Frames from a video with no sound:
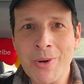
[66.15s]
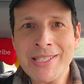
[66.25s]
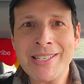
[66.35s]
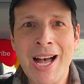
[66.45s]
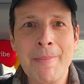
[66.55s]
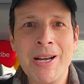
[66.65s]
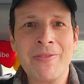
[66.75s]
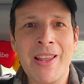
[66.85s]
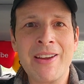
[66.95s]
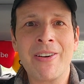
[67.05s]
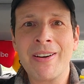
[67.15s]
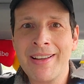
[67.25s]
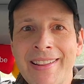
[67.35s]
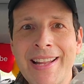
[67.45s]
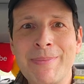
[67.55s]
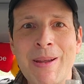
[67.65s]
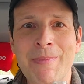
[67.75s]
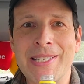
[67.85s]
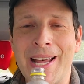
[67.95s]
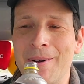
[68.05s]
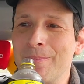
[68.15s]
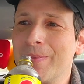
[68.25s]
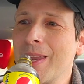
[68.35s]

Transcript: What's the dominant flavor? Let's peep this out.